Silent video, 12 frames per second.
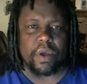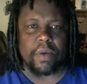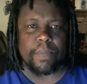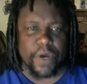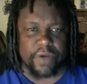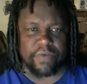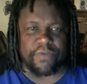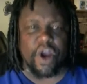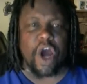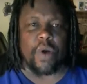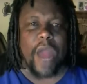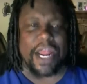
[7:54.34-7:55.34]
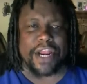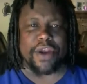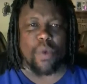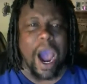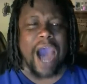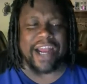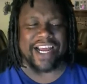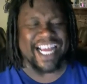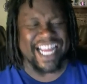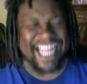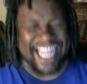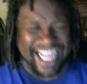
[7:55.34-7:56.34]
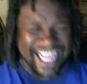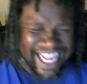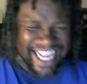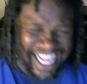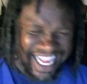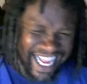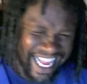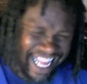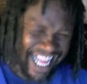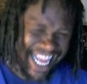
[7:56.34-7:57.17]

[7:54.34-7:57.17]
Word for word: putting fluoride in the water.